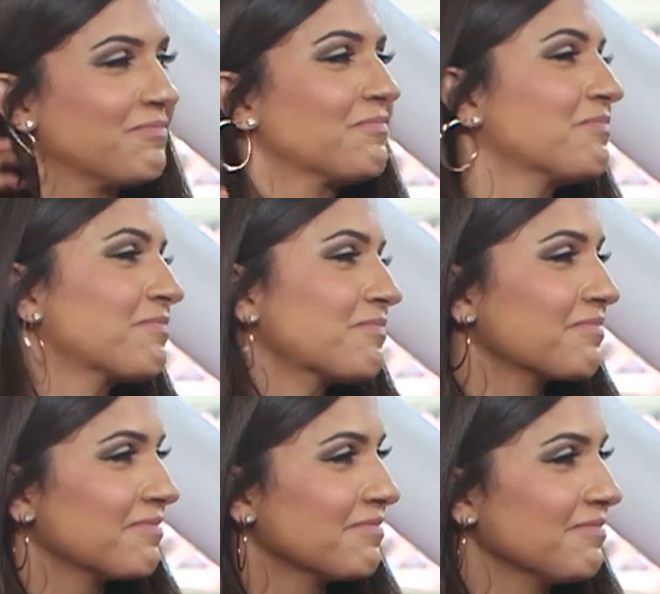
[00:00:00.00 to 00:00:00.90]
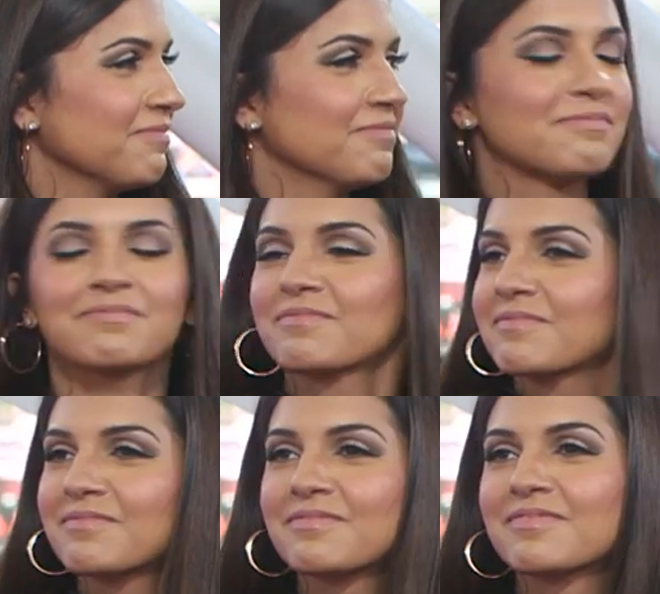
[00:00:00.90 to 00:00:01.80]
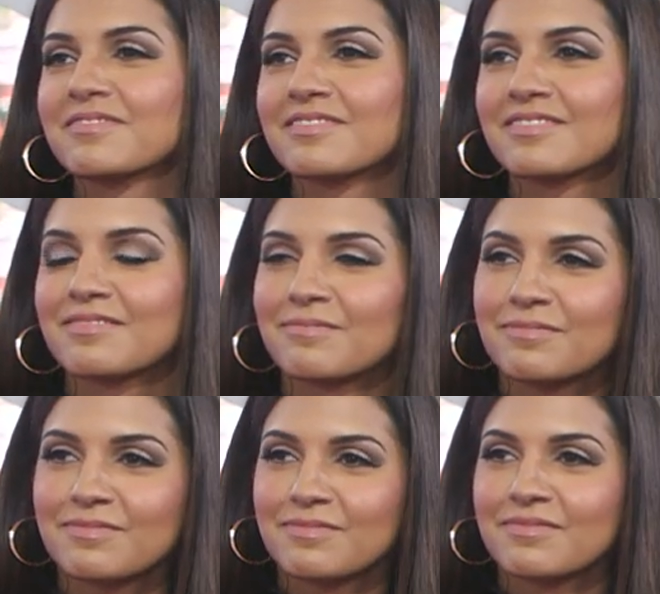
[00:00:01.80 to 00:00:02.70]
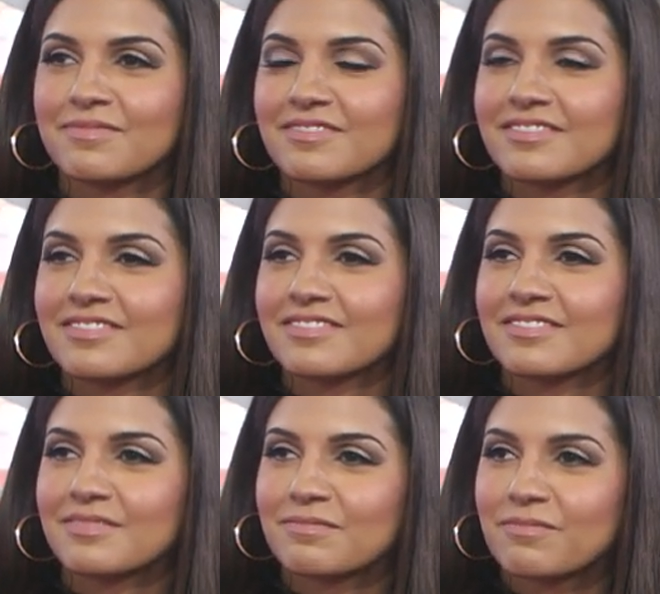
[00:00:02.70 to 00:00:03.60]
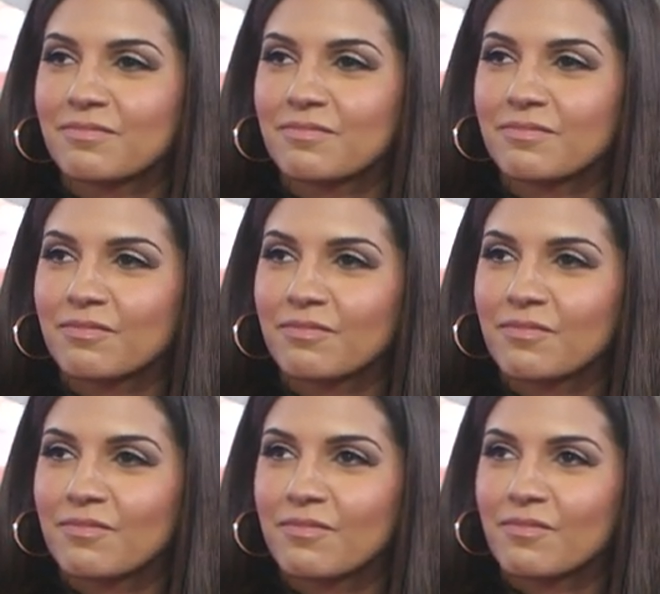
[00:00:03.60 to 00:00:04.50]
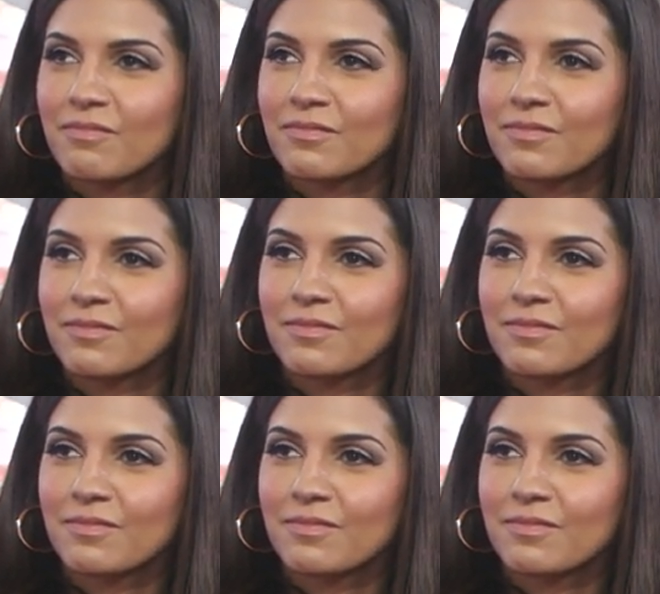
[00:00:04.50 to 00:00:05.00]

(not speaking)